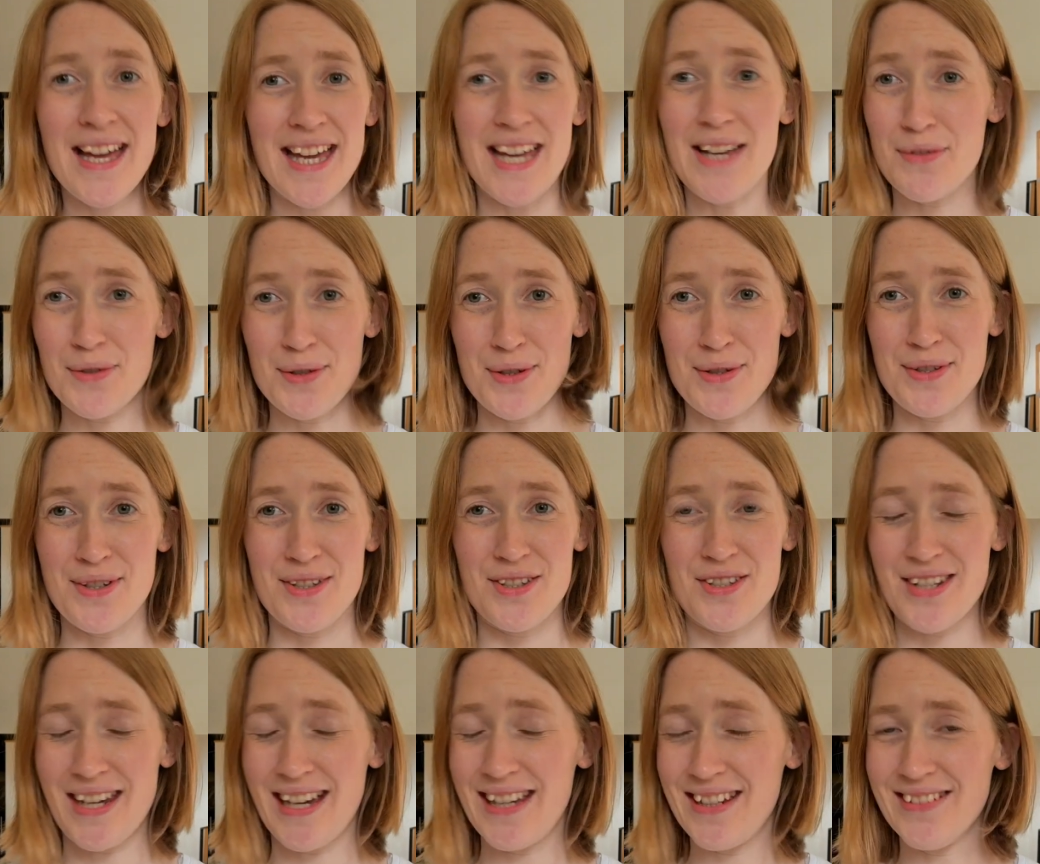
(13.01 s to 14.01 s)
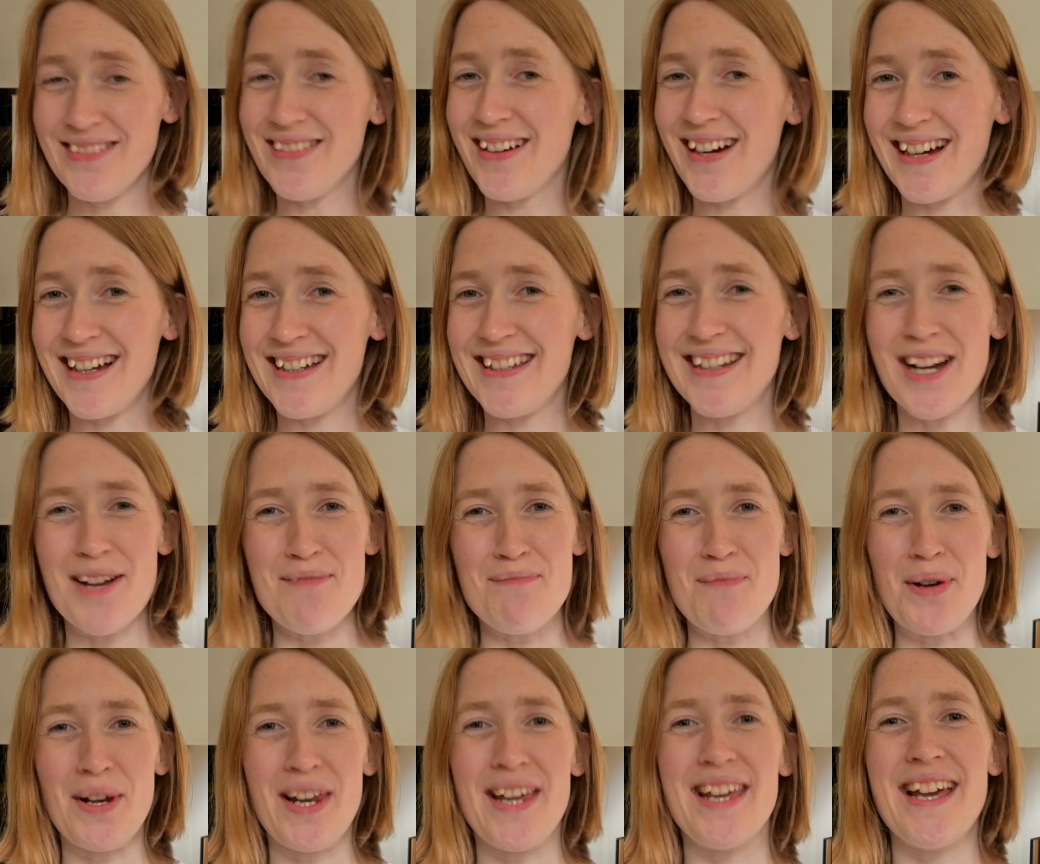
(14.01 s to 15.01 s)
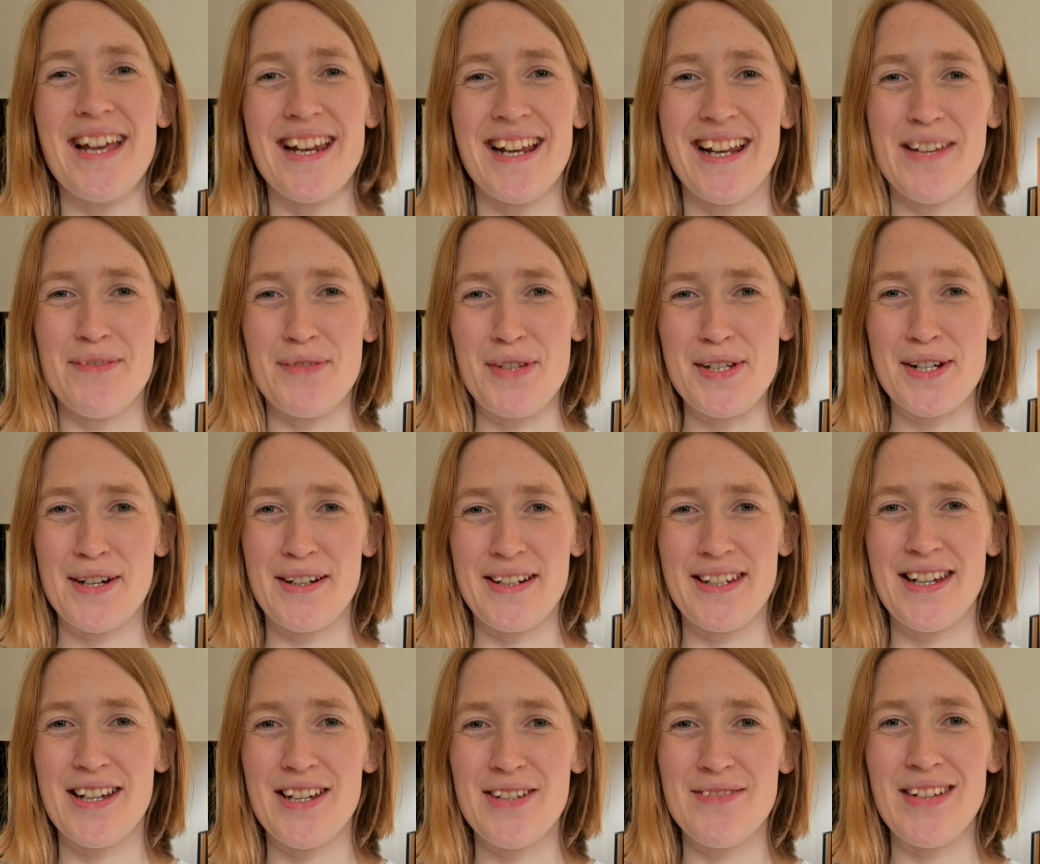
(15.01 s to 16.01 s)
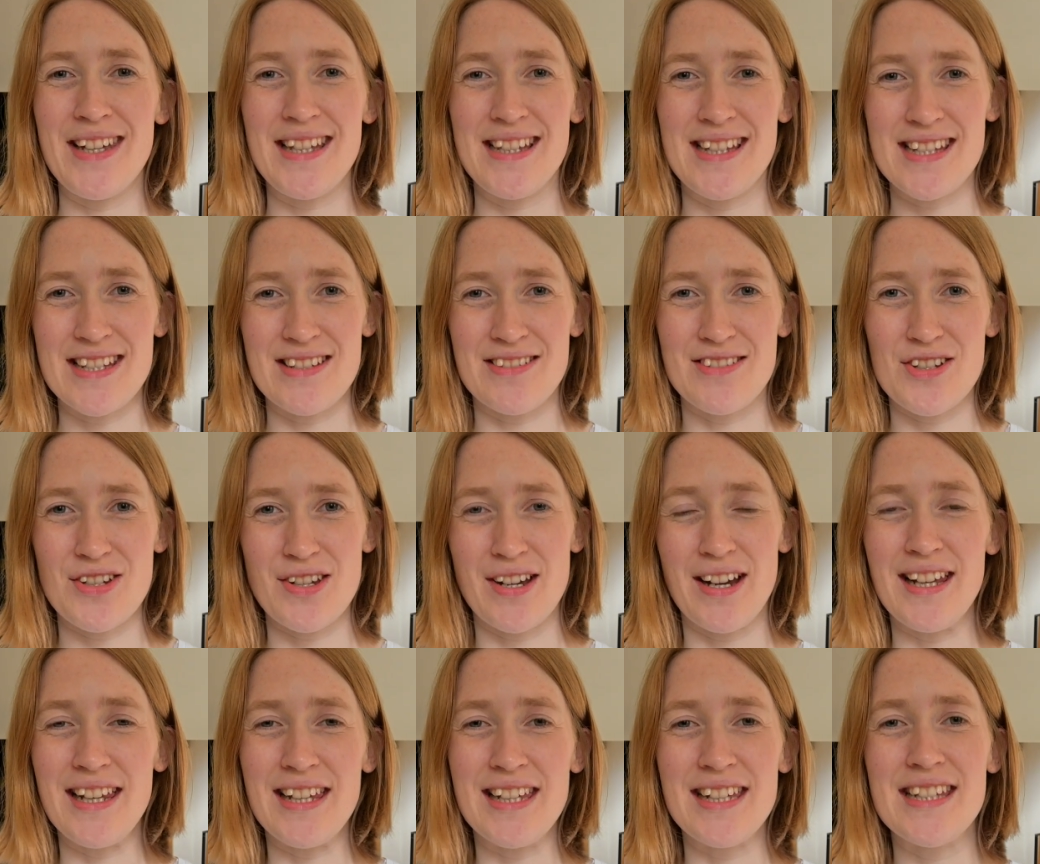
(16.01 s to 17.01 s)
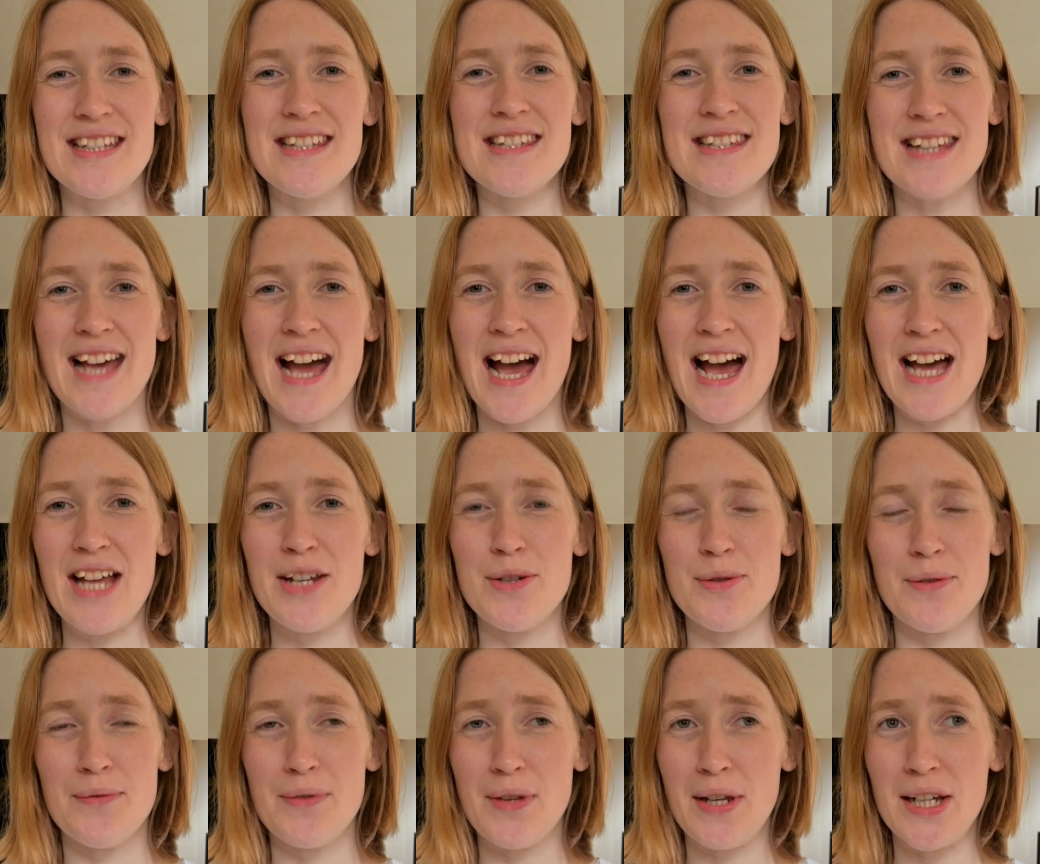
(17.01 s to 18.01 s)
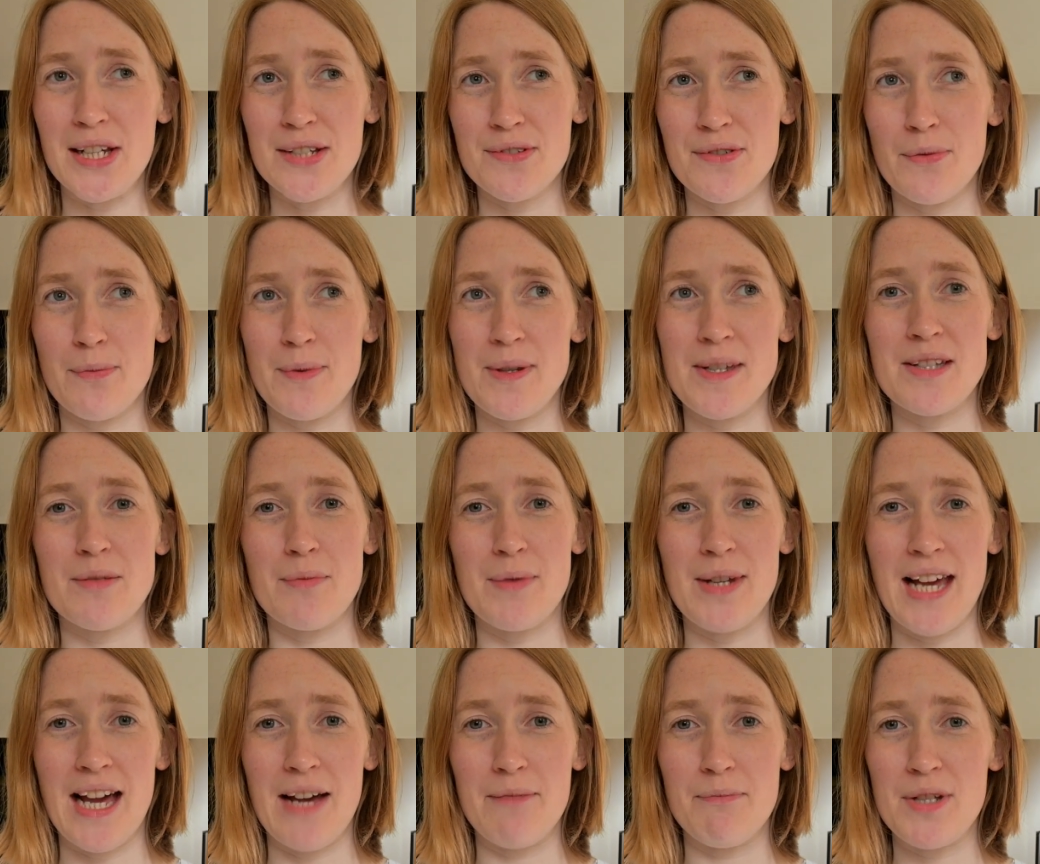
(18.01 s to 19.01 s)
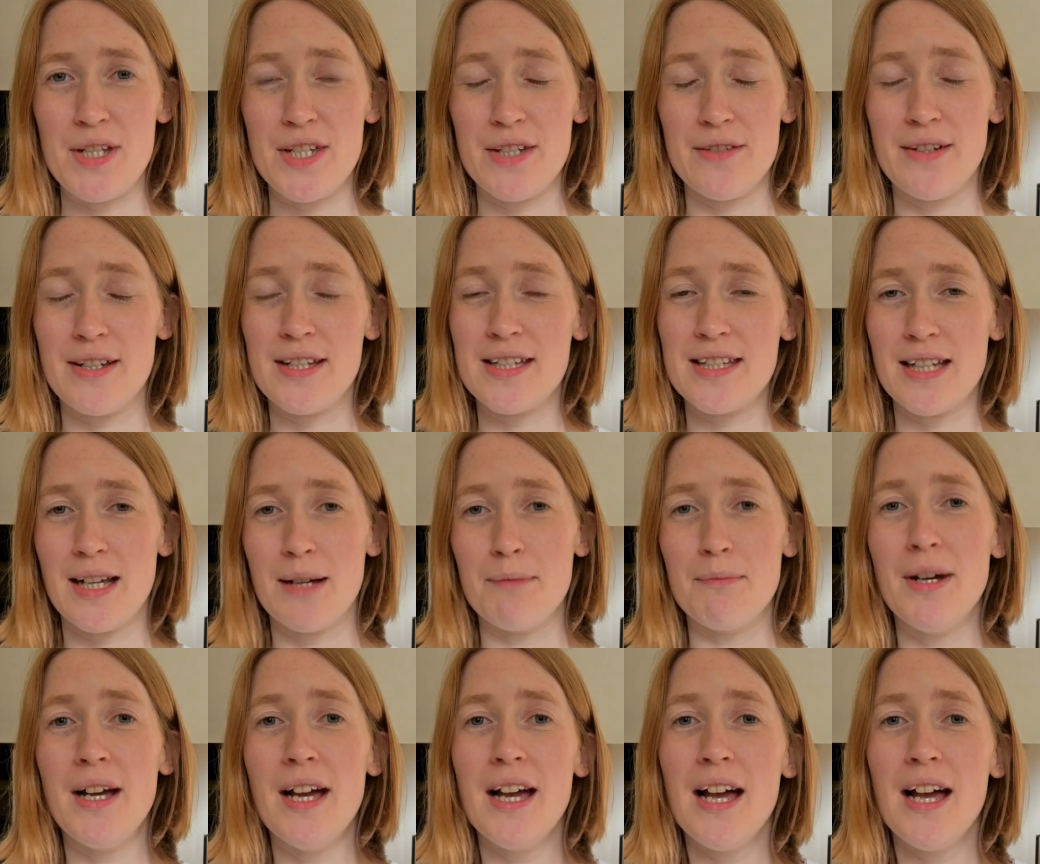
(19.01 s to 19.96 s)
If you're new to this channel, hi, I'm Molly and I live in a tiny home in the Scottish Highlands, and over the last few weeks we have been doing some